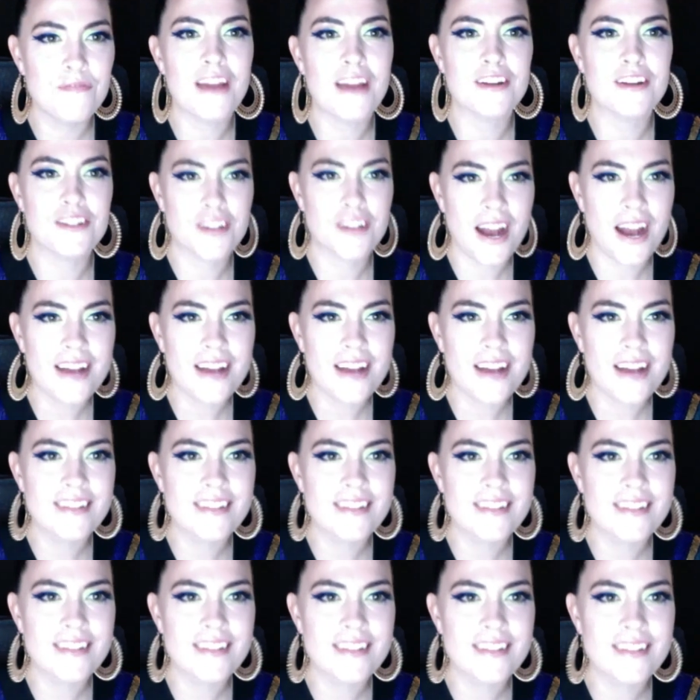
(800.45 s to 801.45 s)
fetishized
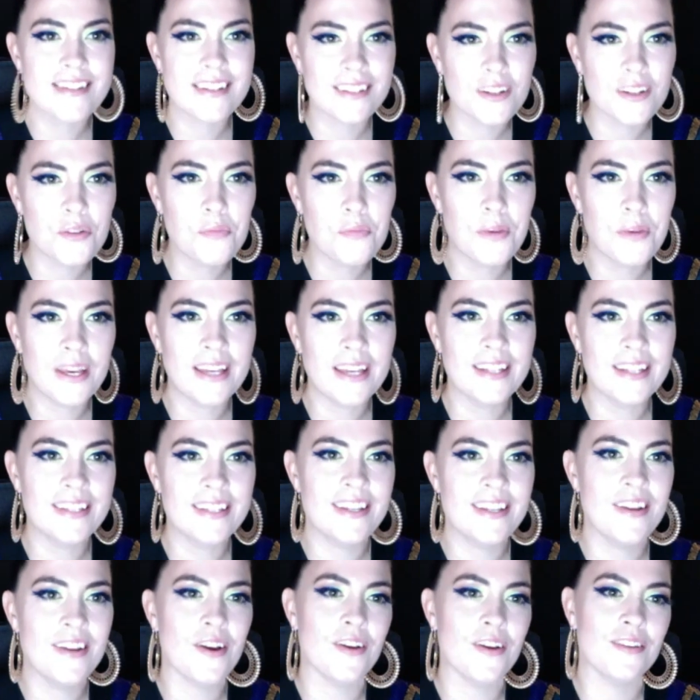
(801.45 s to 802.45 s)
a little
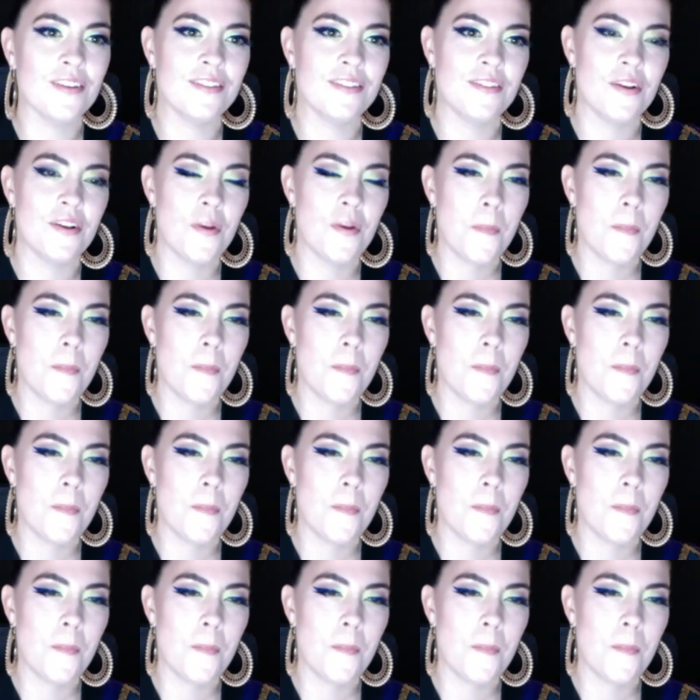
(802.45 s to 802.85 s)
bit, you know,